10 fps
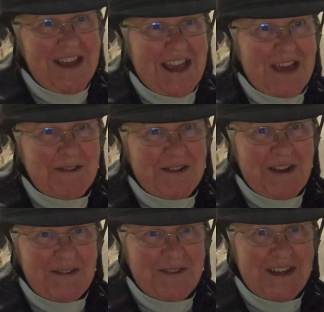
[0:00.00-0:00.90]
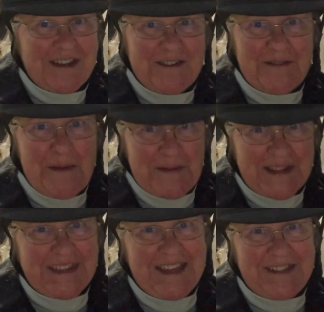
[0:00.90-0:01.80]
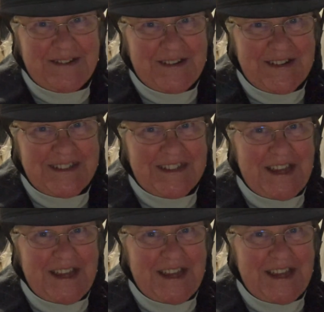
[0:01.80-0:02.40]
Have a great week. Remember to thank your horse,